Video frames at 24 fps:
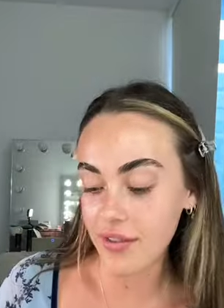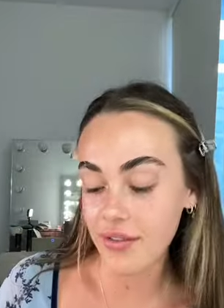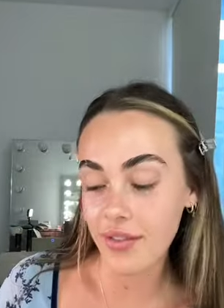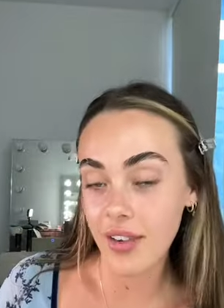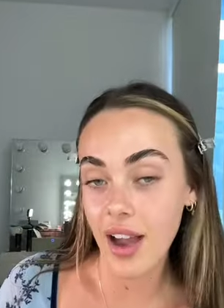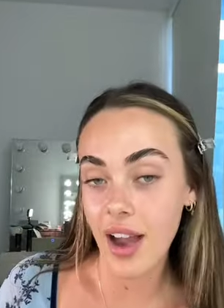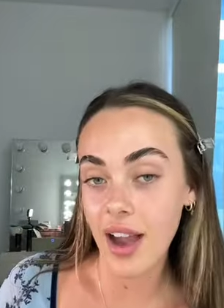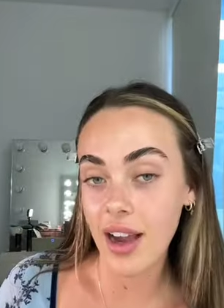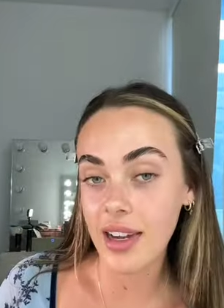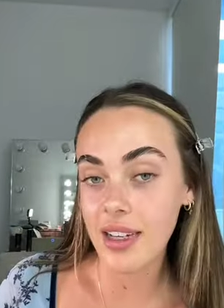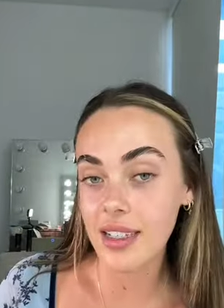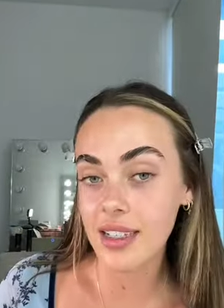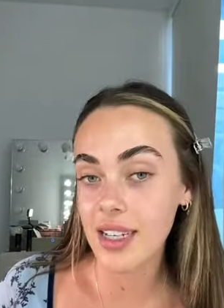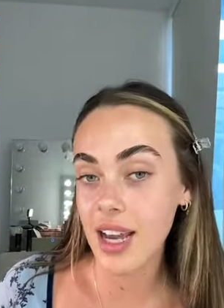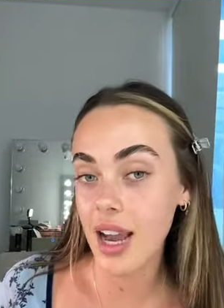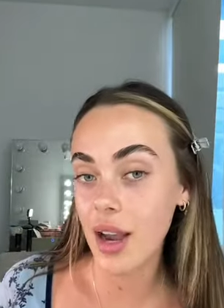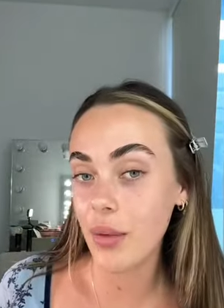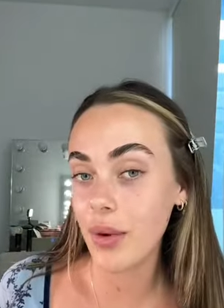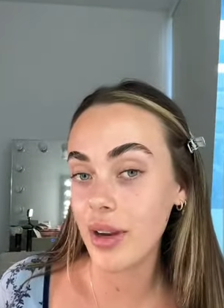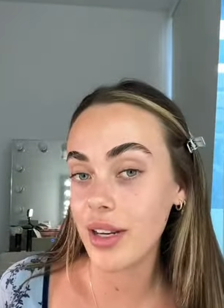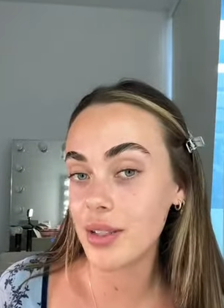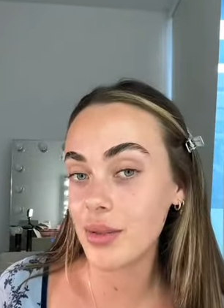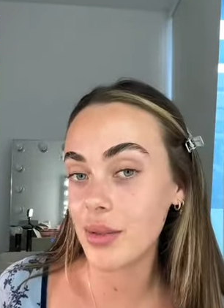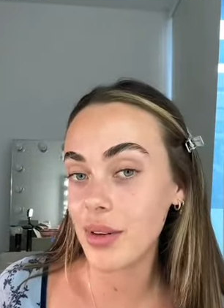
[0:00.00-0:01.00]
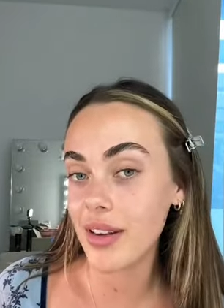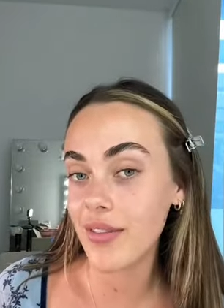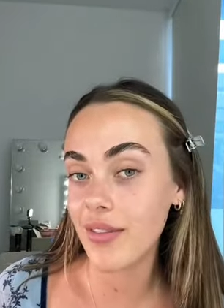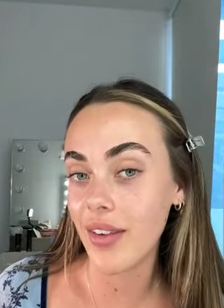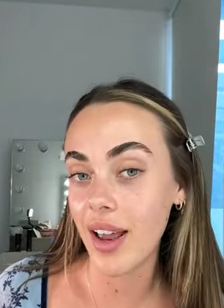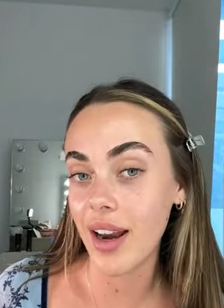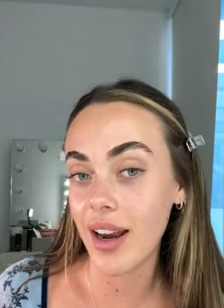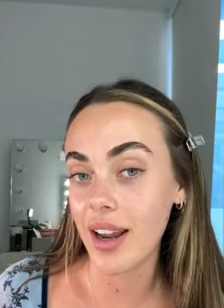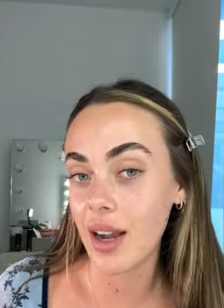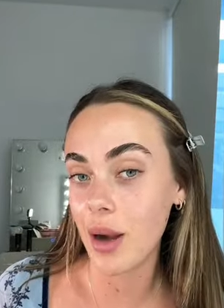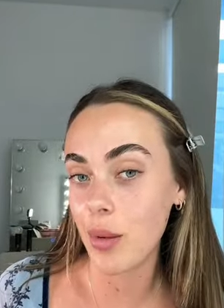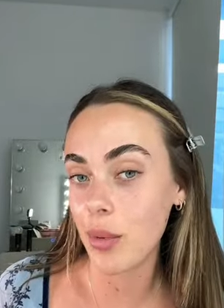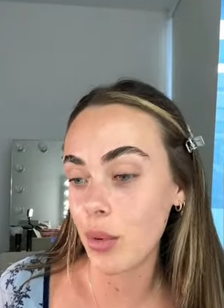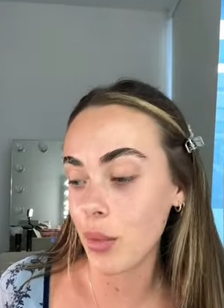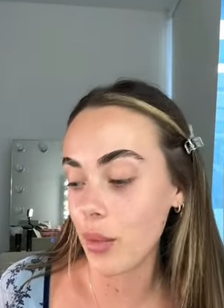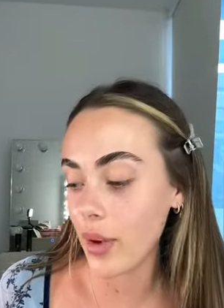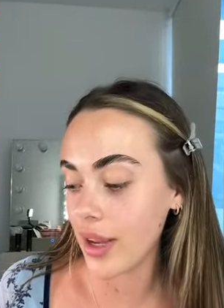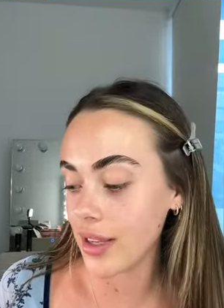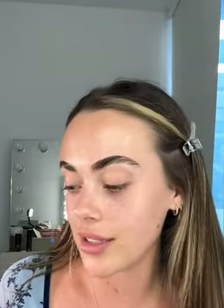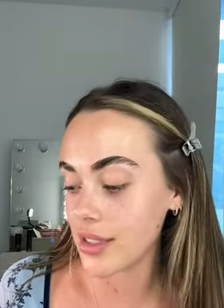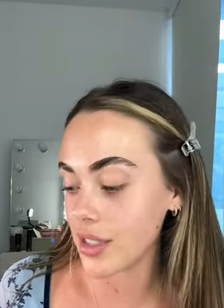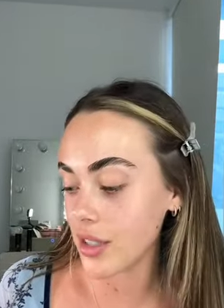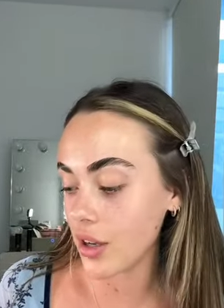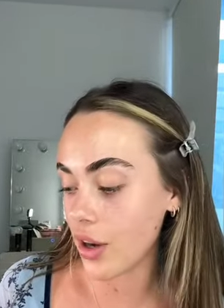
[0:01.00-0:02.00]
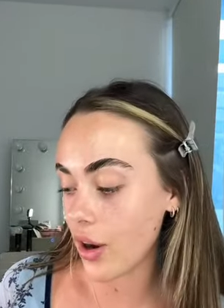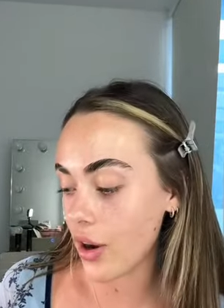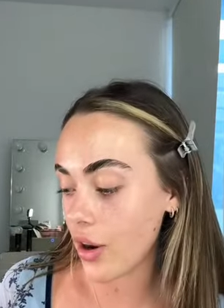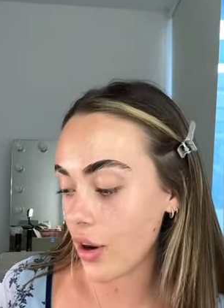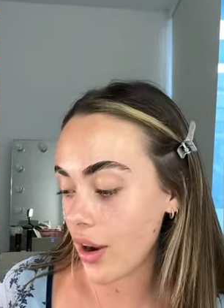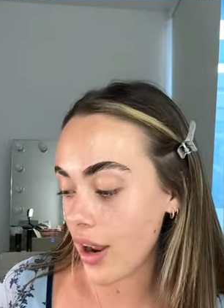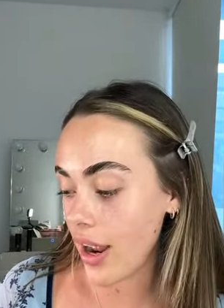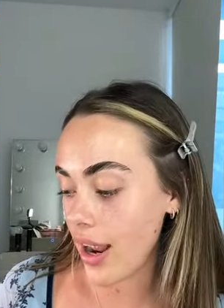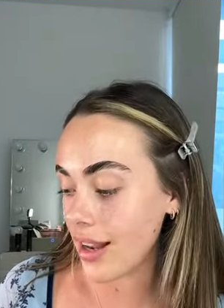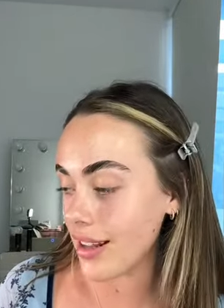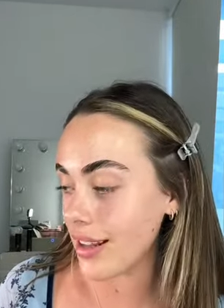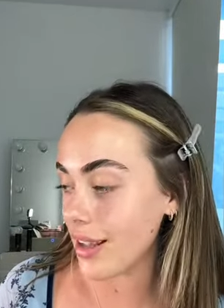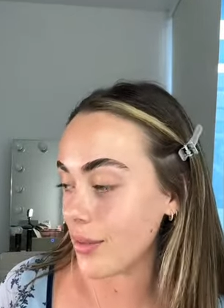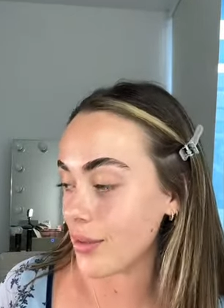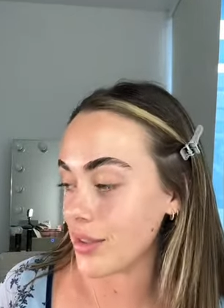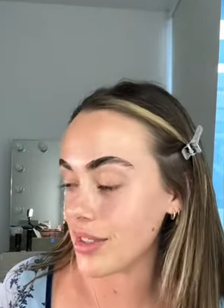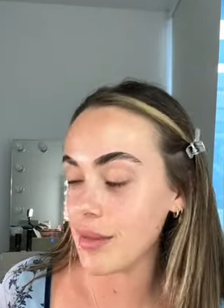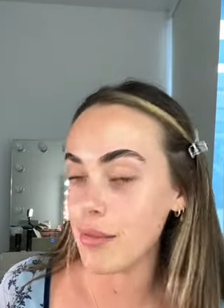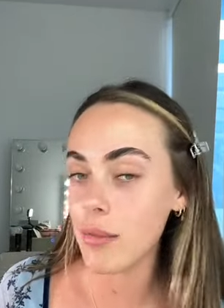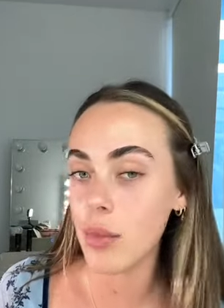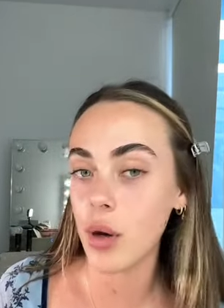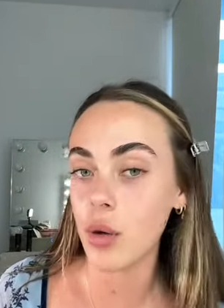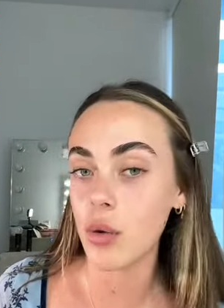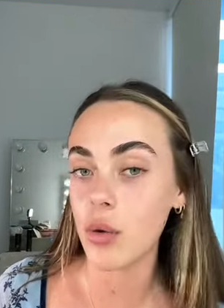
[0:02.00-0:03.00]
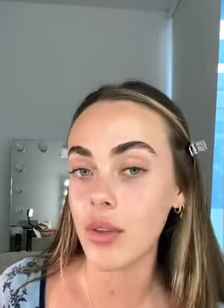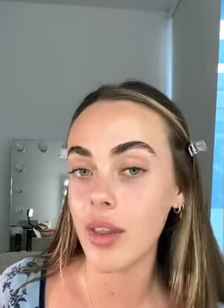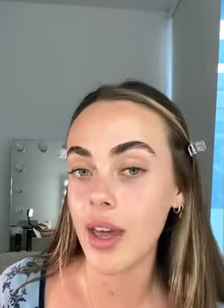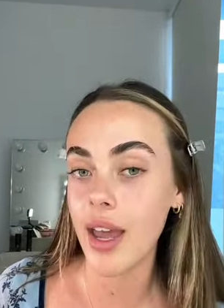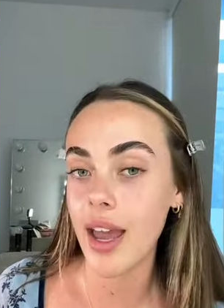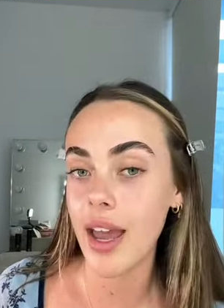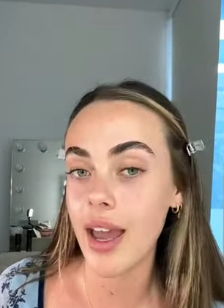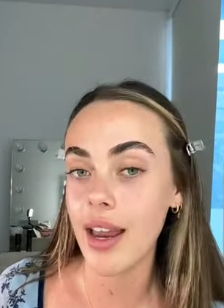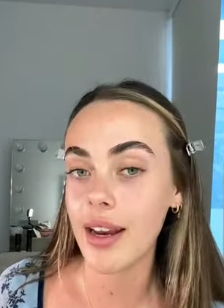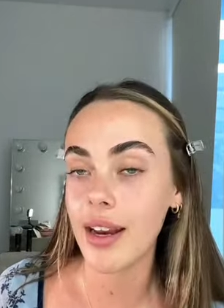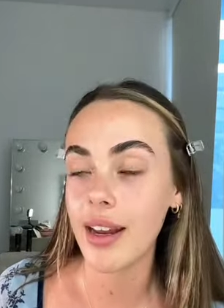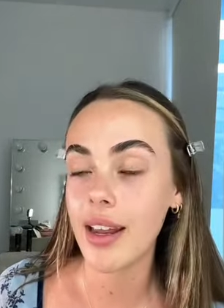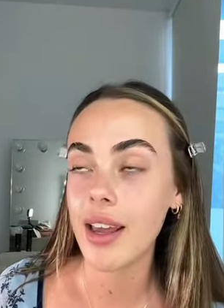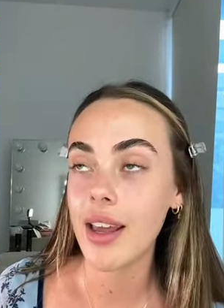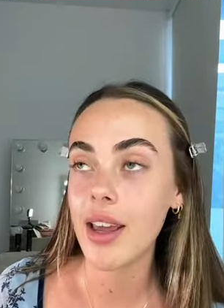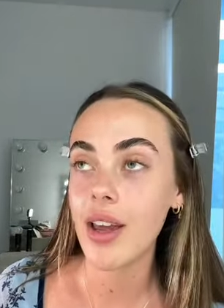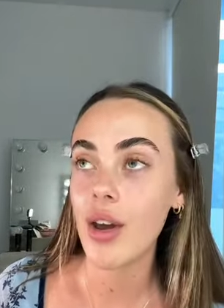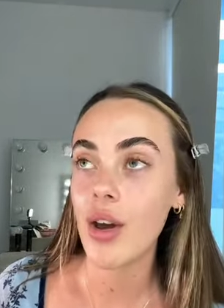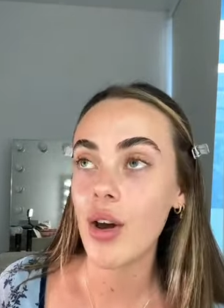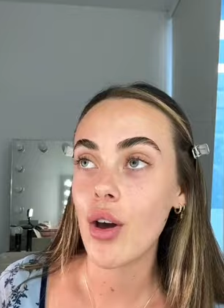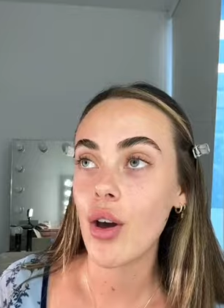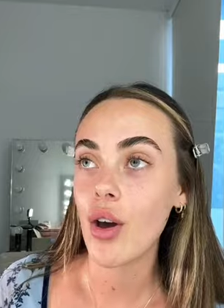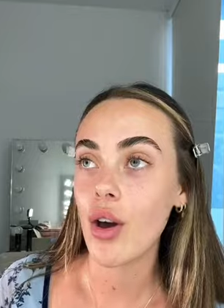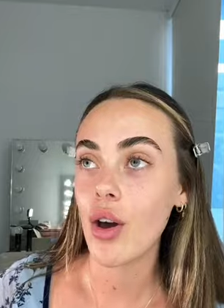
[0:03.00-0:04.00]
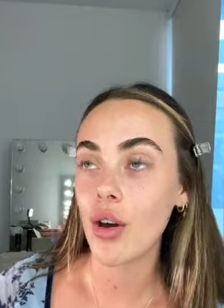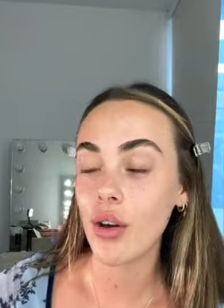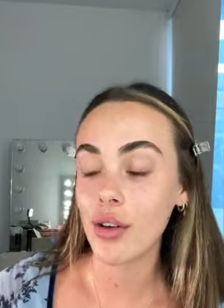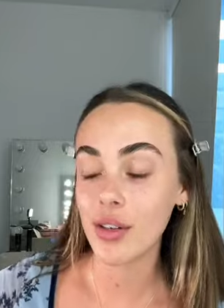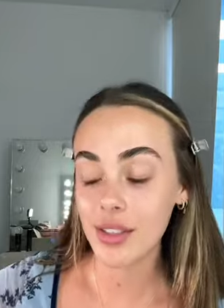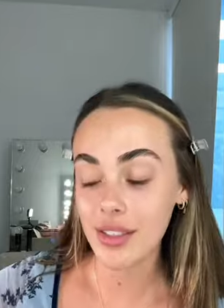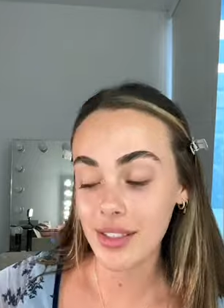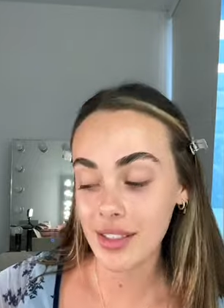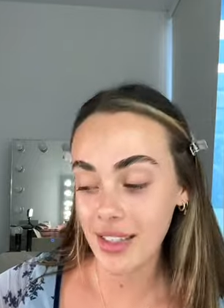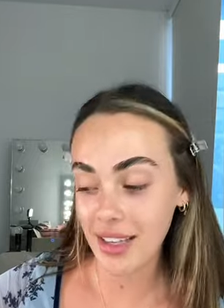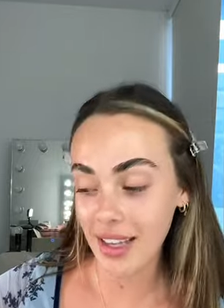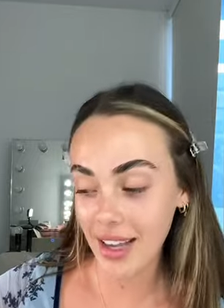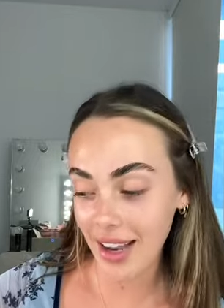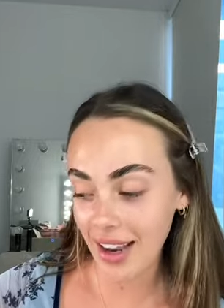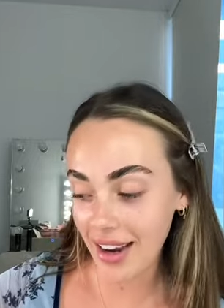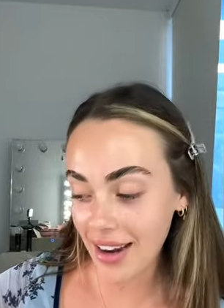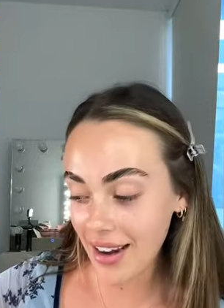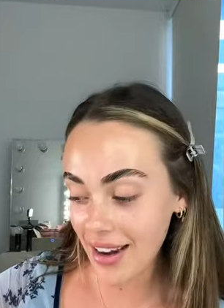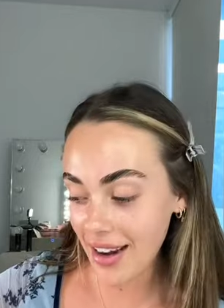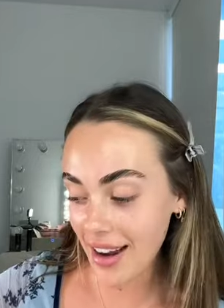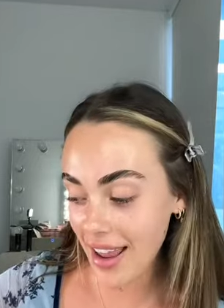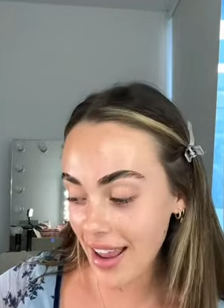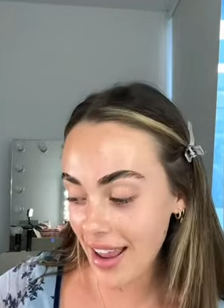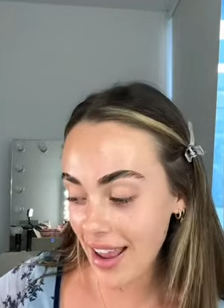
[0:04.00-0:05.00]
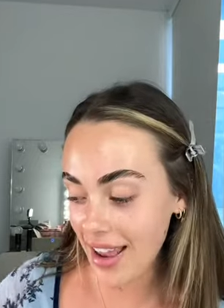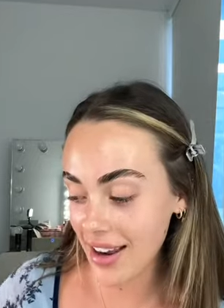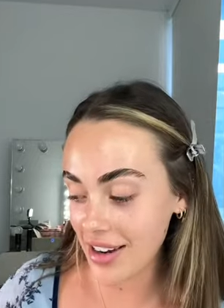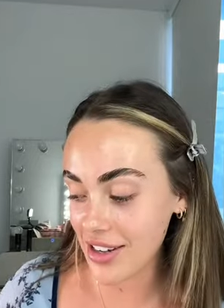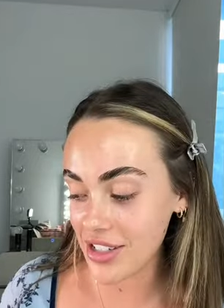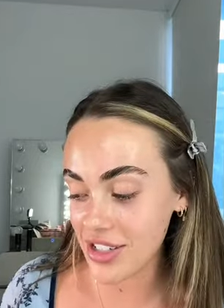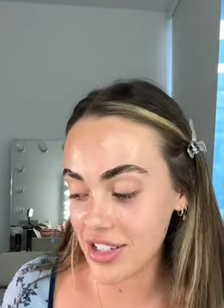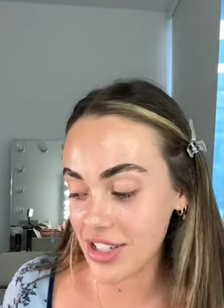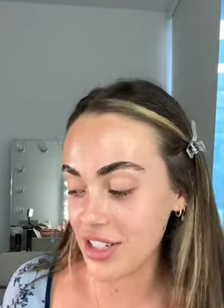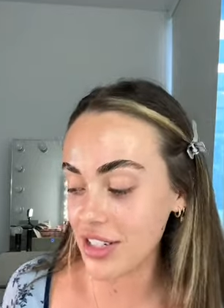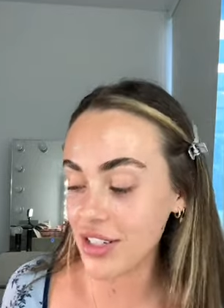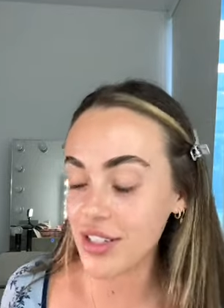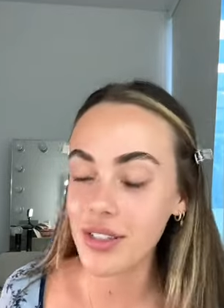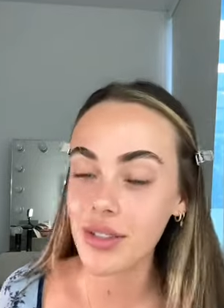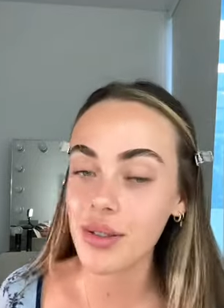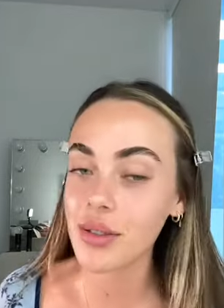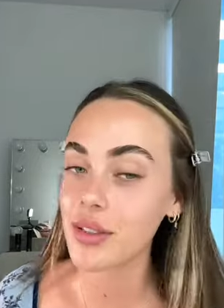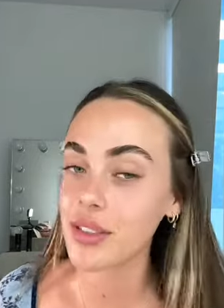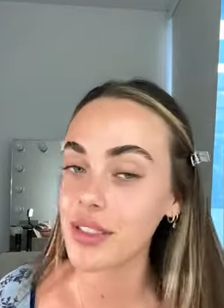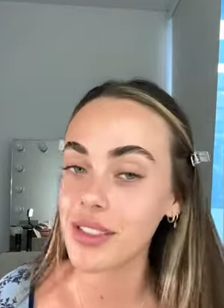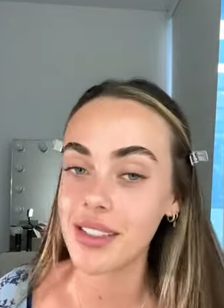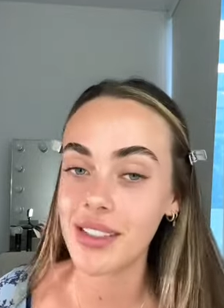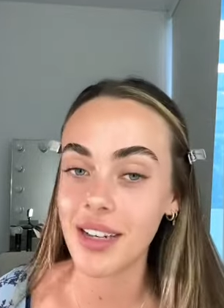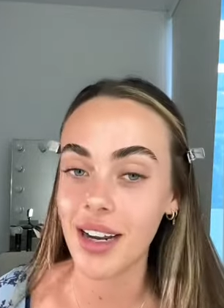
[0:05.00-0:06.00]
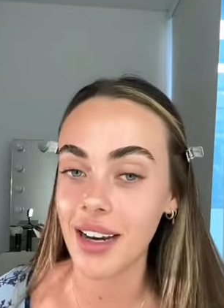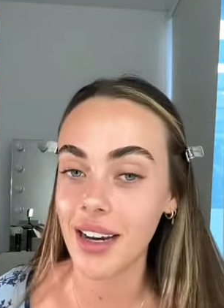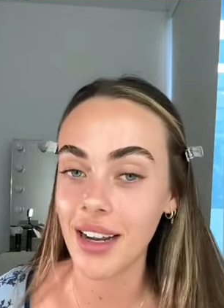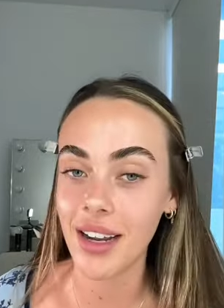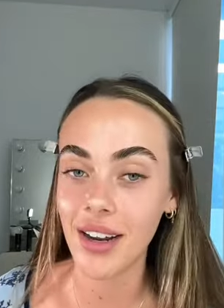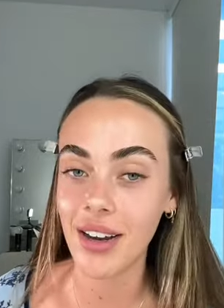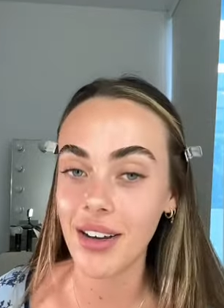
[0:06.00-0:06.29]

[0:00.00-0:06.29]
fact, I went to an event a couple weeks ago and there was a model there, and her skin, and she just looked stunning.